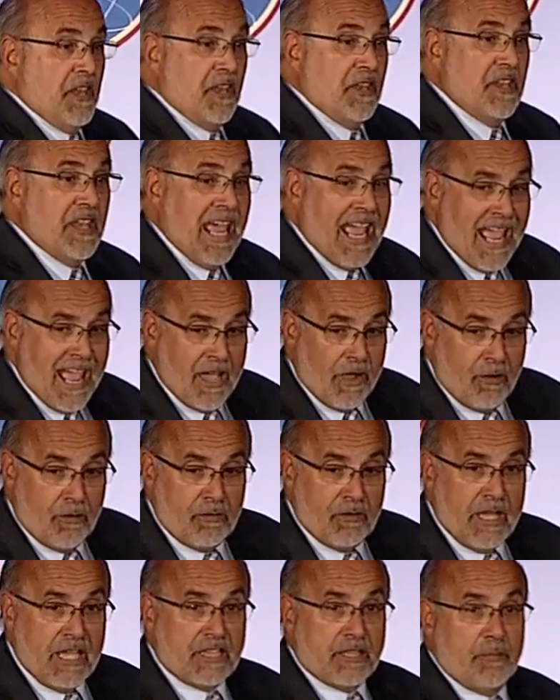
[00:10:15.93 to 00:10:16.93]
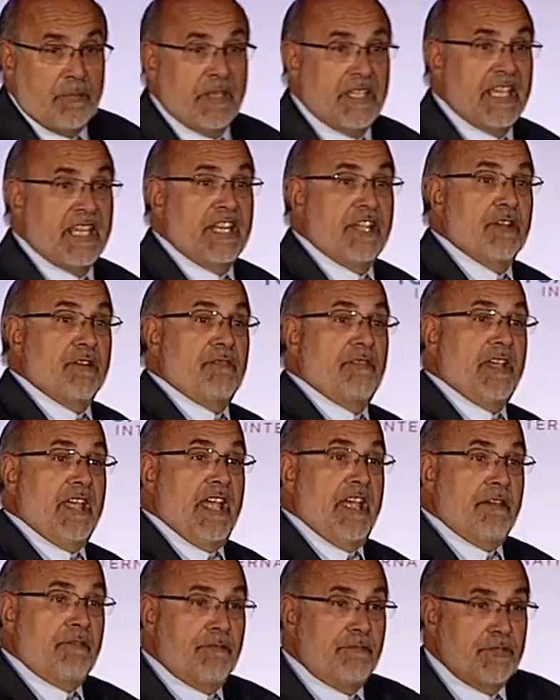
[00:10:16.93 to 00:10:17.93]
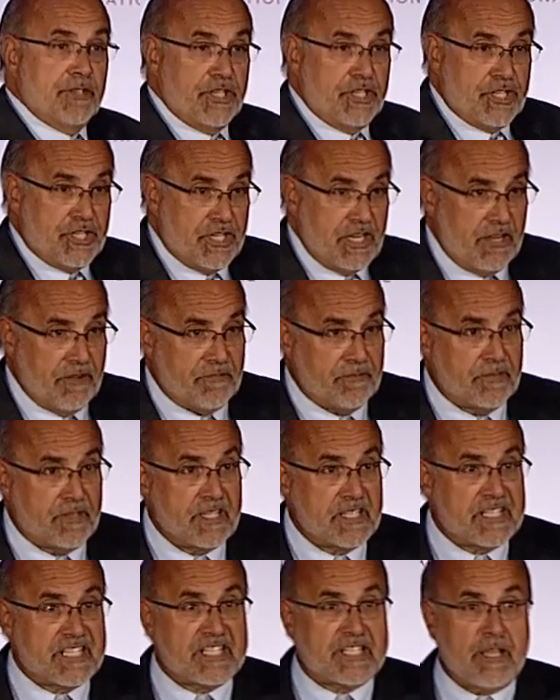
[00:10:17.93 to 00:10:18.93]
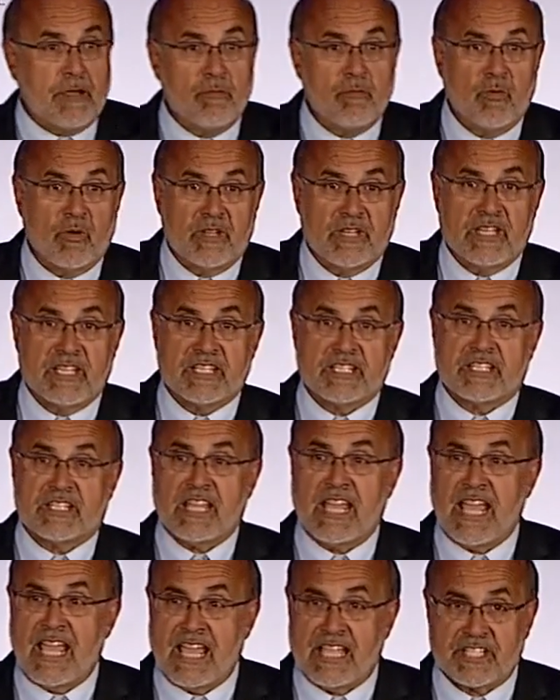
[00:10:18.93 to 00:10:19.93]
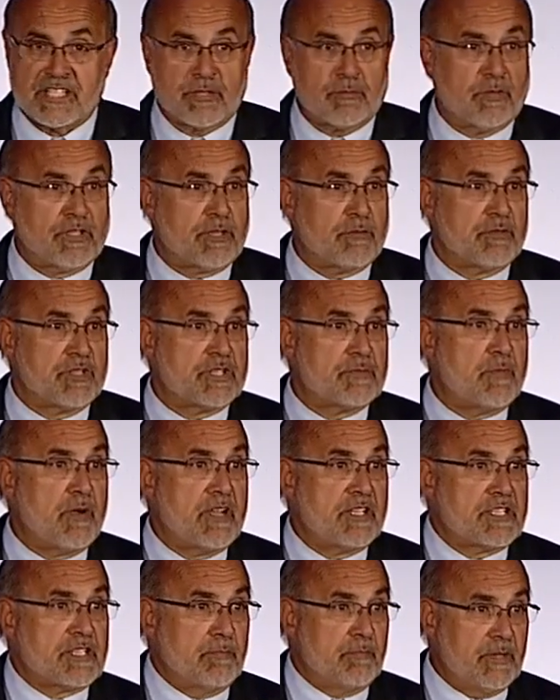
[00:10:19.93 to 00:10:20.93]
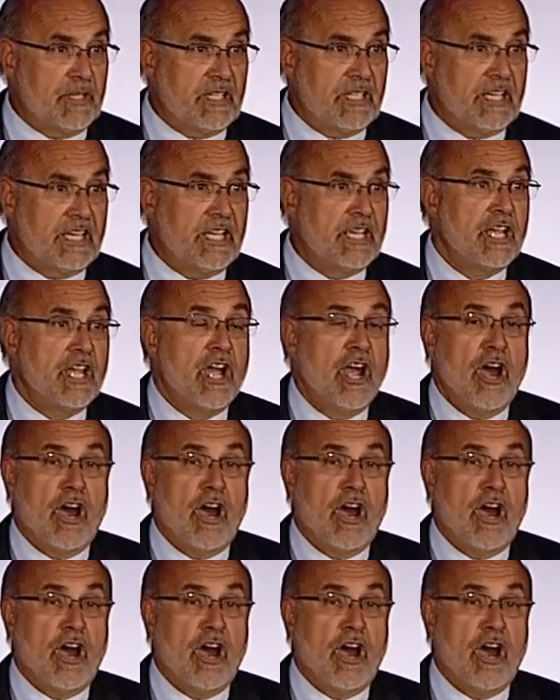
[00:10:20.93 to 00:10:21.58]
Now, at the beginning of every shift, someone is tasked with the responsibility